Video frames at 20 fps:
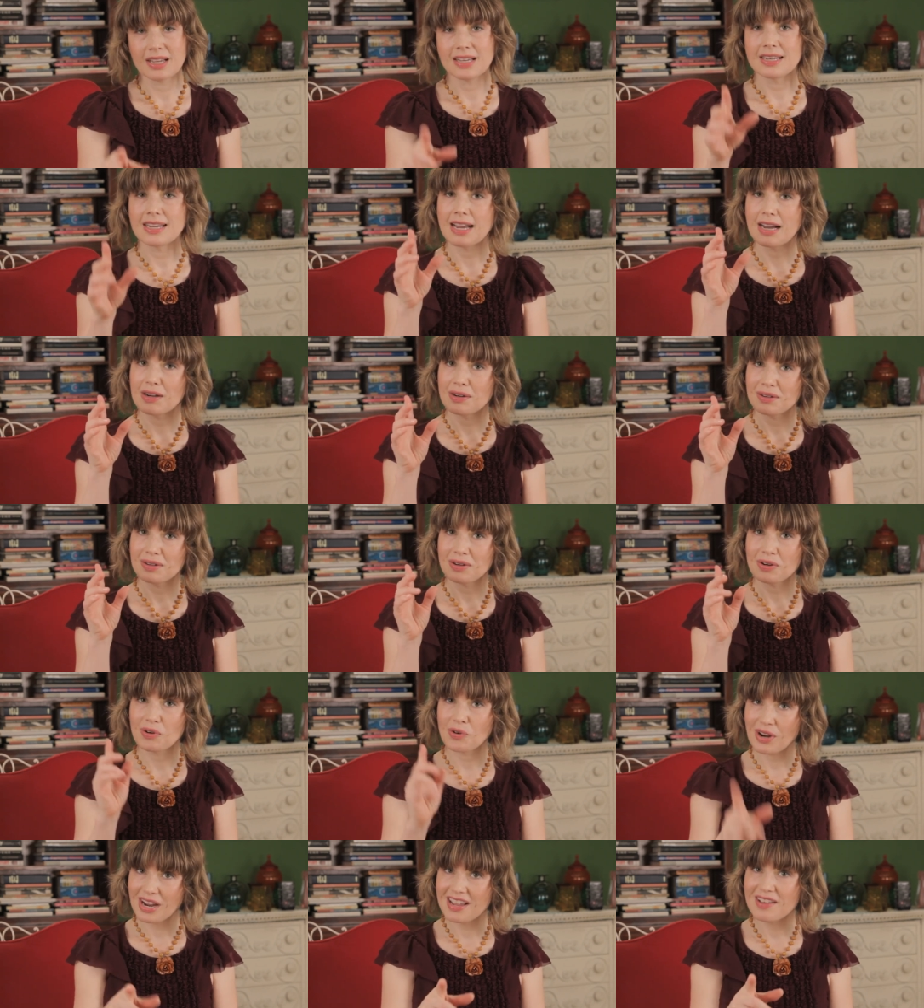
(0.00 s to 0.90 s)
Now,
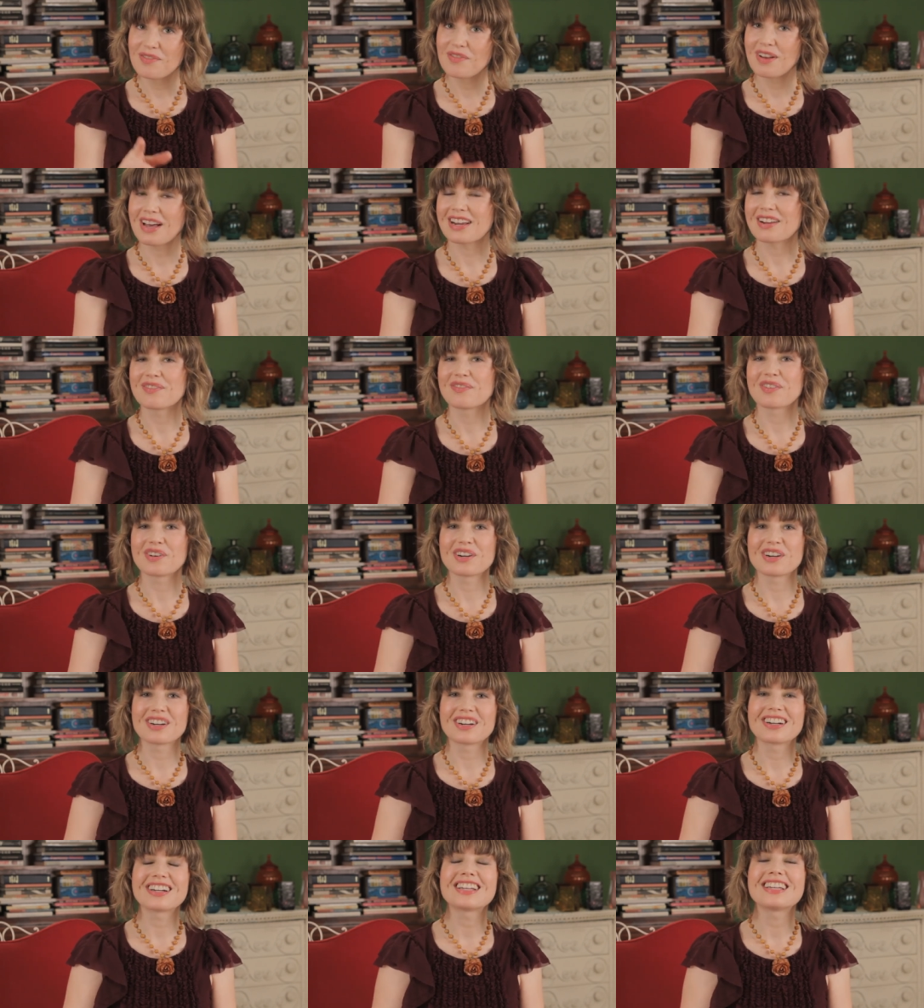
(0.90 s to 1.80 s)
Grey
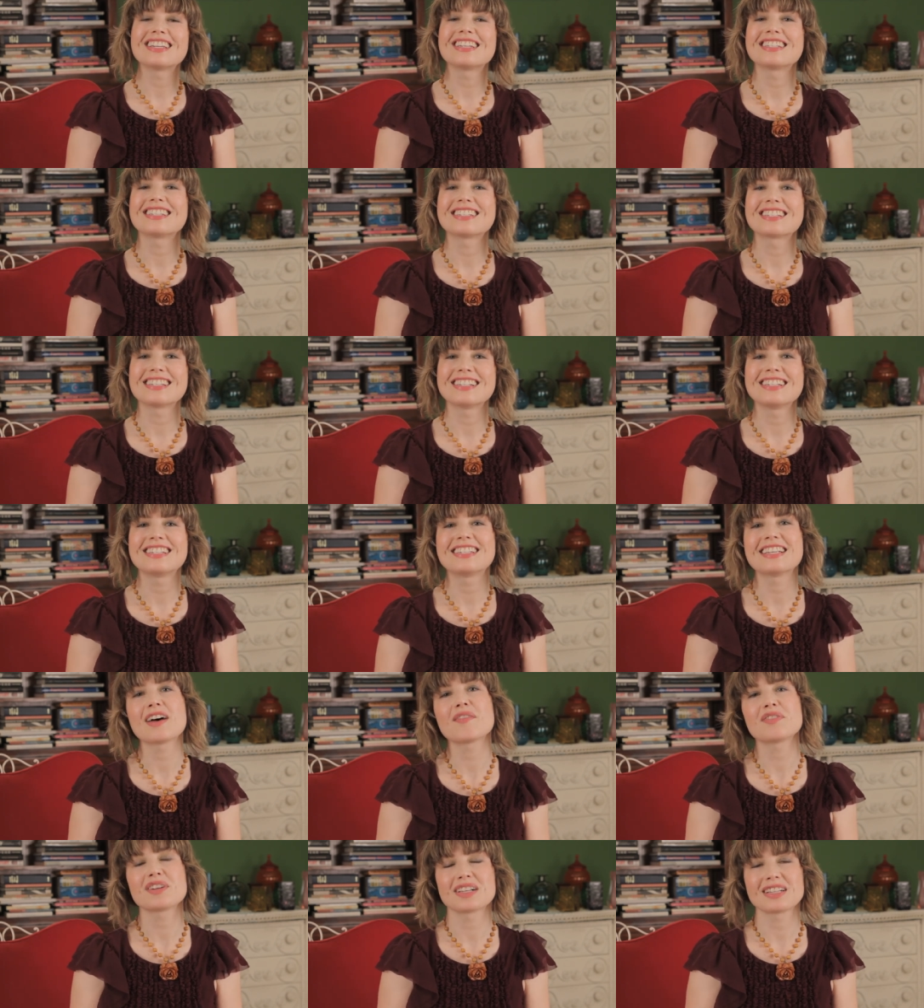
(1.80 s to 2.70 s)
Vetiver is
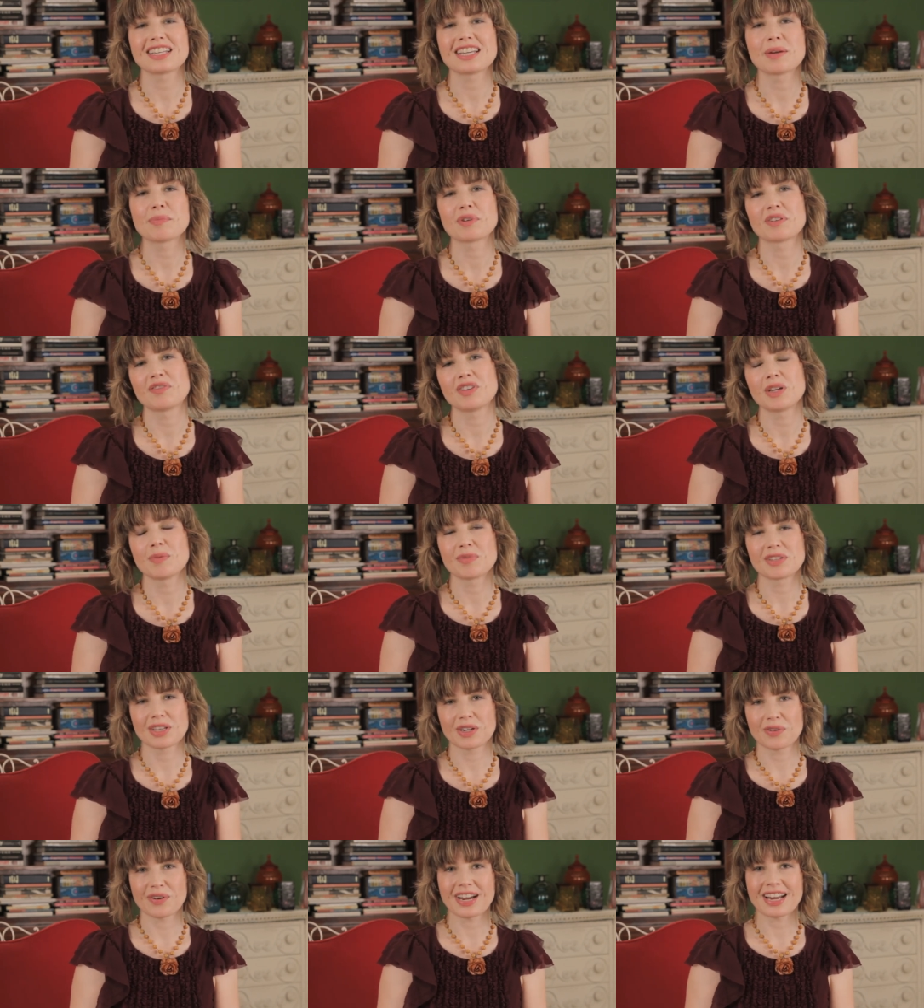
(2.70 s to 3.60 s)
definitely a perfume
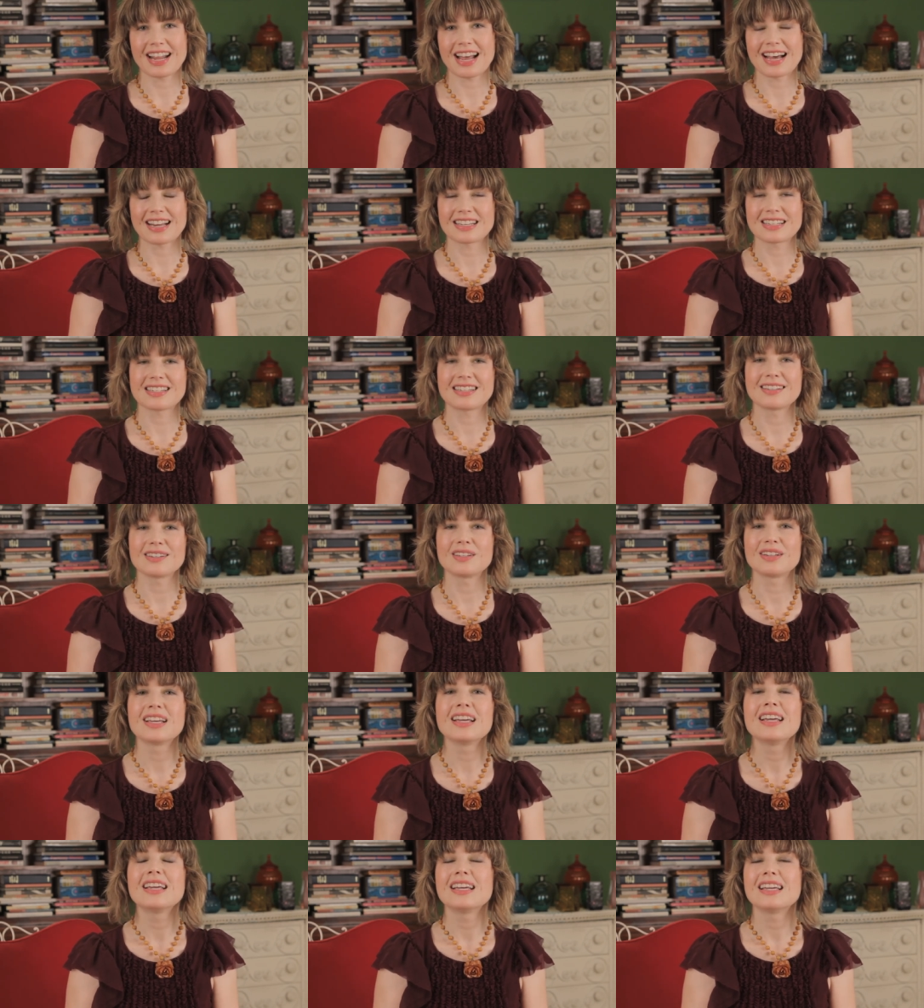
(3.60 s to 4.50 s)
with a great attitude.